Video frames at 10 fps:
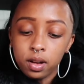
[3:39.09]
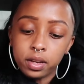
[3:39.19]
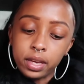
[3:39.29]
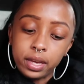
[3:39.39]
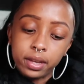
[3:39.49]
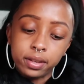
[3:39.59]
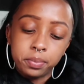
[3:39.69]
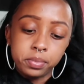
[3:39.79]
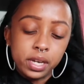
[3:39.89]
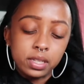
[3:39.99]
Okay, I'm
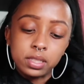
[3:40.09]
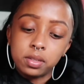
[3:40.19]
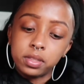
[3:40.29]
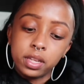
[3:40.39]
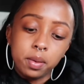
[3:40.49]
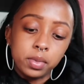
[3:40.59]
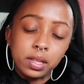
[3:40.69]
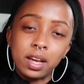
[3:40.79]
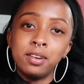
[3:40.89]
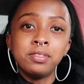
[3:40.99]
gonna be honest, I don't think I'm
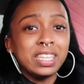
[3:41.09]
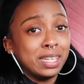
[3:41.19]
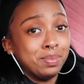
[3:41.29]
allowed.